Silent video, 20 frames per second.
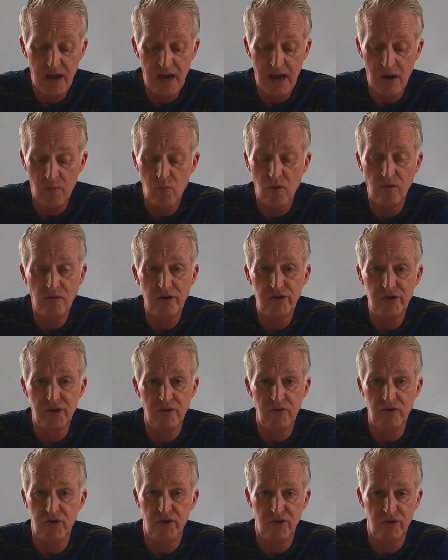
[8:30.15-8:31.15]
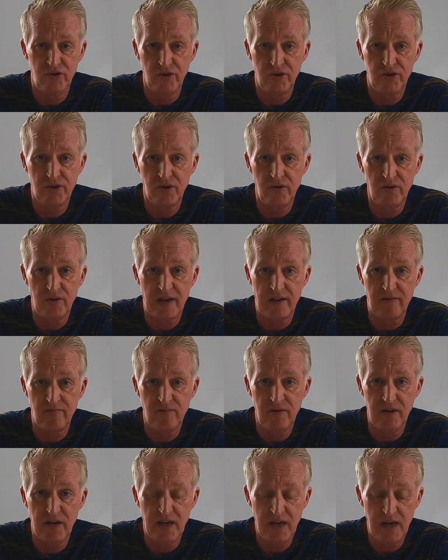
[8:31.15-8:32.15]
and one or two should just do that
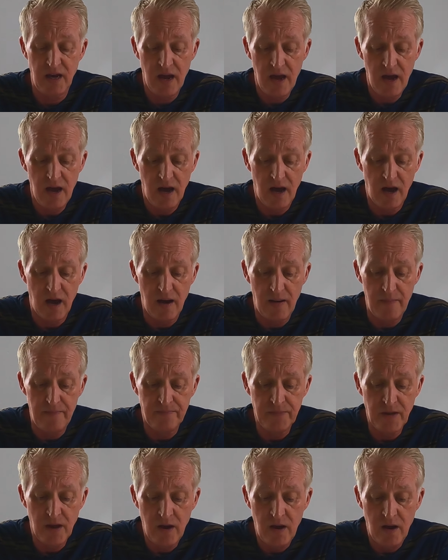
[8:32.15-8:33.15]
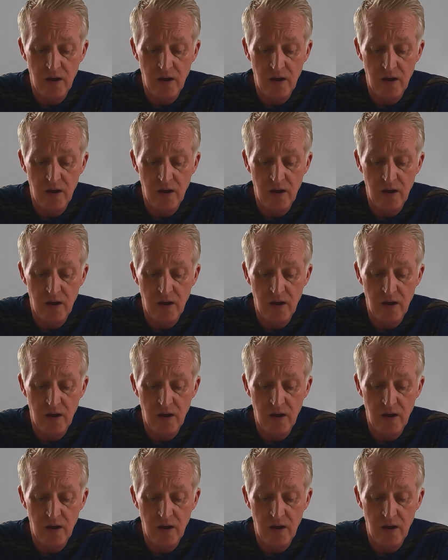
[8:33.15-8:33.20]
really. Um,